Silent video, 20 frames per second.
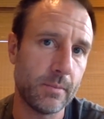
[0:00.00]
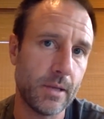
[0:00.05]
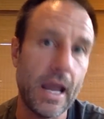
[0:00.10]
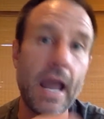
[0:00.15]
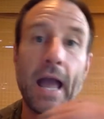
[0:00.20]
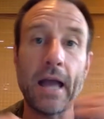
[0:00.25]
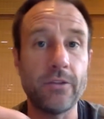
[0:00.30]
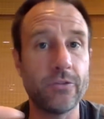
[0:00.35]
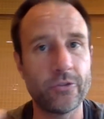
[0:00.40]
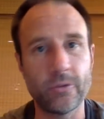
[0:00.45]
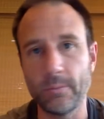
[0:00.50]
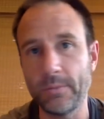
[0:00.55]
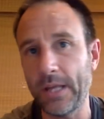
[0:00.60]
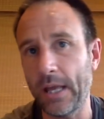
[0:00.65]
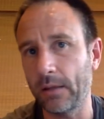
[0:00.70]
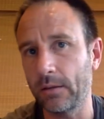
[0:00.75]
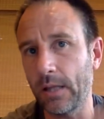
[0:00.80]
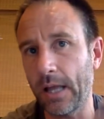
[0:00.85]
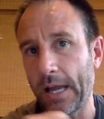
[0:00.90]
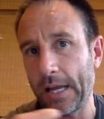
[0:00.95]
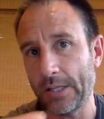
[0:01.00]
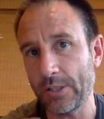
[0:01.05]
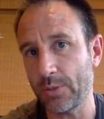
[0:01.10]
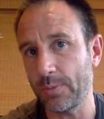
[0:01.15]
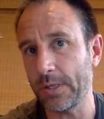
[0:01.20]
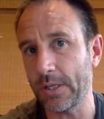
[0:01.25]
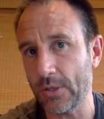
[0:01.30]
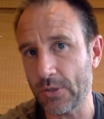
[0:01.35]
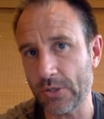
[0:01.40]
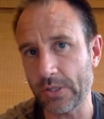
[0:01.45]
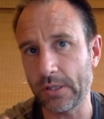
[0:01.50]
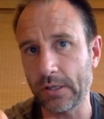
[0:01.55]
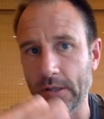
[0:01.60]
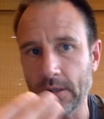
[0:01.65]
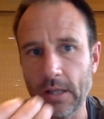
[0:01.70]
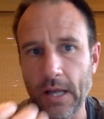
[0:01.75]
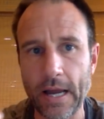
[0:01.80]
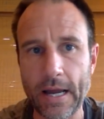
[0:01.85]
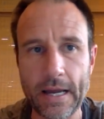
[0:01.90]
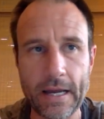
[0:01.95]
had some deadlines because of the
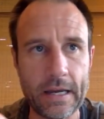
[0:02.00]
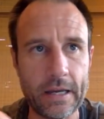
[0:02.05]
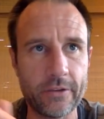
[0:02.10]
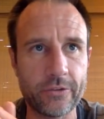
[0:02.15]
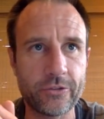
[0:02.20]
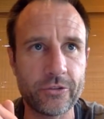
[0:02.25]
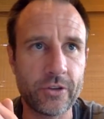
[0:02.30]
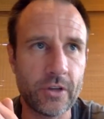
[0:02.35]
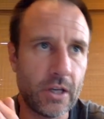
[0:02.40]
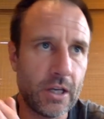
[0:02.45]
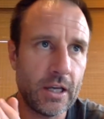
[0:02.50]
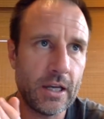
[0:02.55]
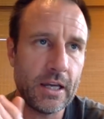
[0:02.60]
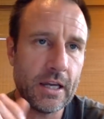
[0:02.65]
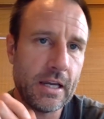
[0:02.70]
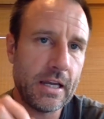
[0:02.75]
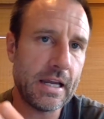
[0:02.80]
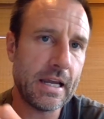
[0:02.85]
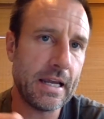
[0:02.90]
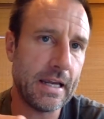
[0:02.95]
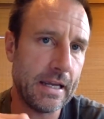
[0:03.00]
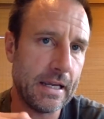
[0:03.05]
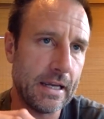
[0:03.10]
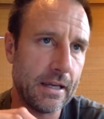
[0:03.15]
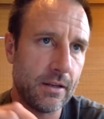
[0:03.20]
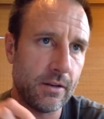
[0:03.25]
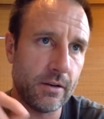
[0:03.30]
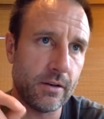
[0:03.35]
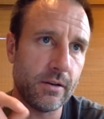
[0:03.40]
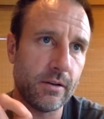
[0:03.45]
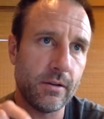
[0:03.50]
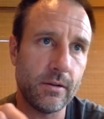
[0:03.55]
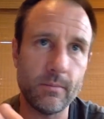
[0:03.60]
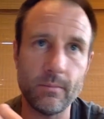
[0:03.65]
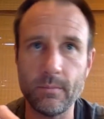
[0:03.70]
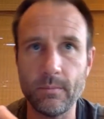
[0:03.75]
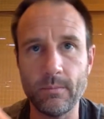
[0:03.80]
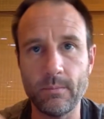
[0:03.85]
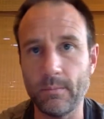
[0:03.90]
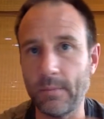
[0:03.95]
class, and
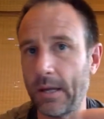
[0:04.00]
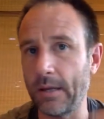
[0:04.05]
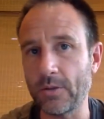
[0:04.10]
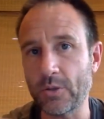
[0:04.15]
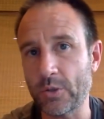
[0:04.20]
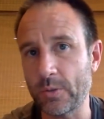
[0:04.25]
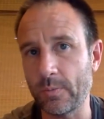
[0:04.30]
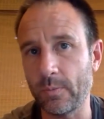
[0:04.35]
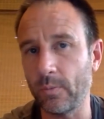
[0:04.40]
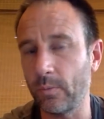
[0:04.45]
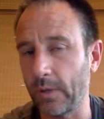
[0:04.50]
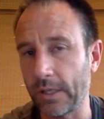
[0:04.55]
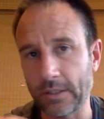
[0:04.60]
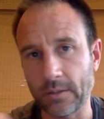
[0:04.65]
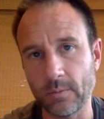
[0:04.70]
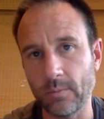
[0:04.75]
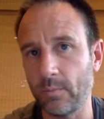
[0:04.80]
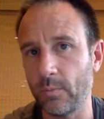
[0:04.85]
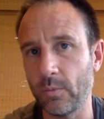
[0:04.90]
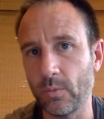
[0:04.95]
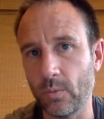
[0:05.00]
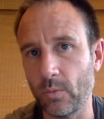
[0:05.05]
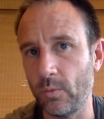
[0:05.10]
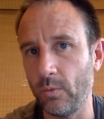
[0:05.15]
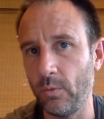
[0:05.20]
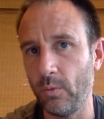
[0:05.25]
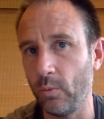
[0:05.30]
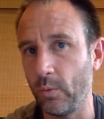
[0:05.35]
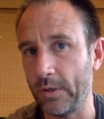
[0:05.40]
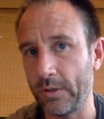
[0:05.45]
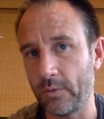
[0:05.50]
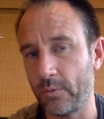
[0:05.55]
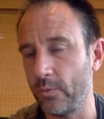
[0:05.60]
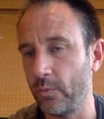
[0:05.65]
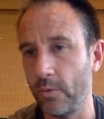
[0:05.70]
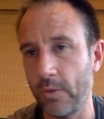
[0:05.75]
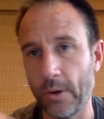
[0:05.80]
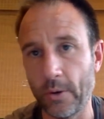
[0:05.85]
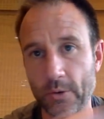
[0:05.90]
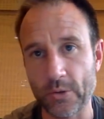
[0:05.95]
met some, like,
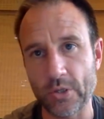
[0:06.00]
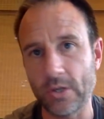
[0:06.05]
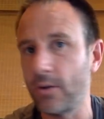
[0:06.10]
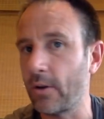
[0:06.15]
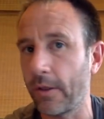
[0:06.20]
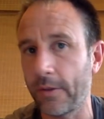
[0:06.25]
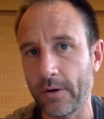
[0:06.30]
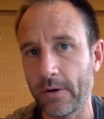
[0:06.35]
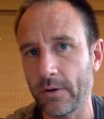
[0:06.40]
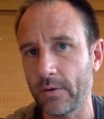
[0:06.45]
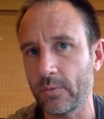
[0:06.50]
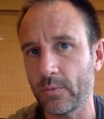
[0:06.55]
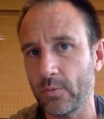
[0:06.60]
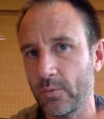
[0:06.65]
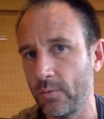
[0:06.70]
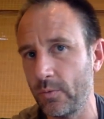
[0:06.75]
there was another